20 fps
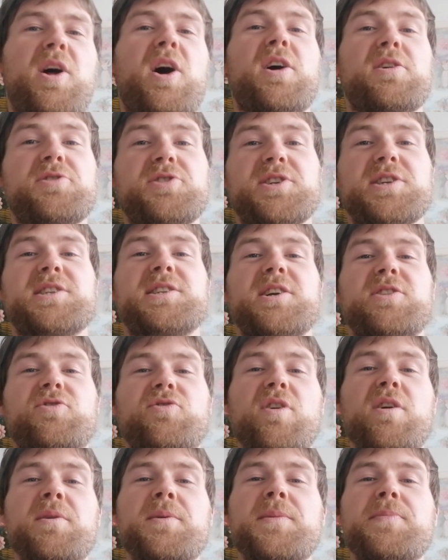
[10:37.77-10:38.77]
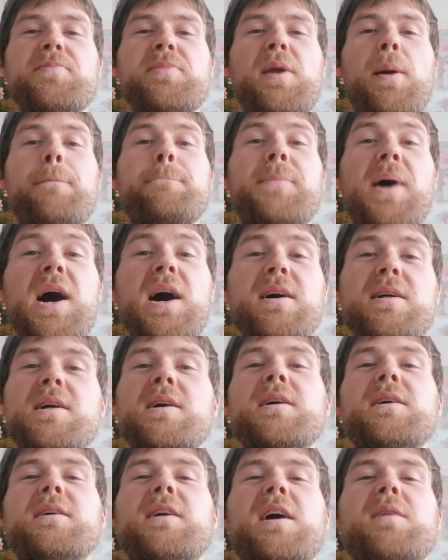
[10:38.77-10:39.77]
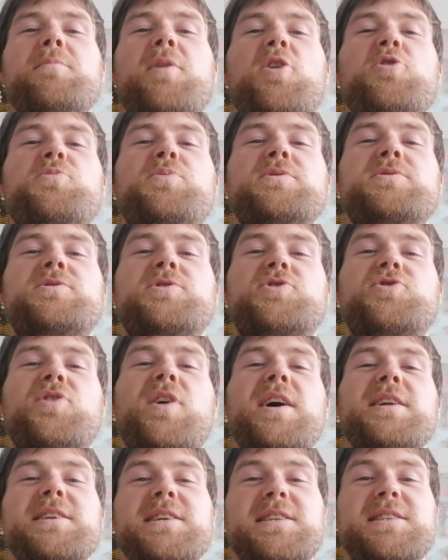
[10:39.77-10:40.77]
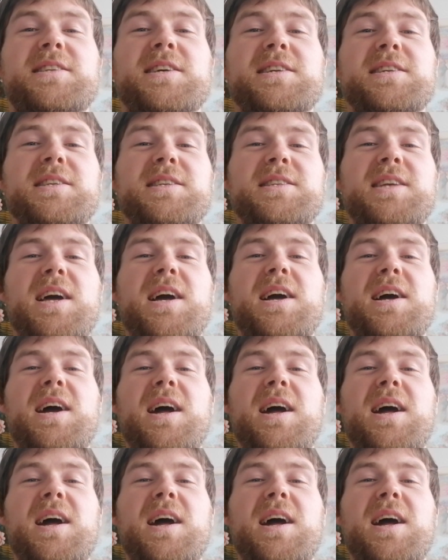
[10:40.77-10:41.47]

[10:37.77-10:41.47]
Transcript: planche, etc. But I'm open to try these things,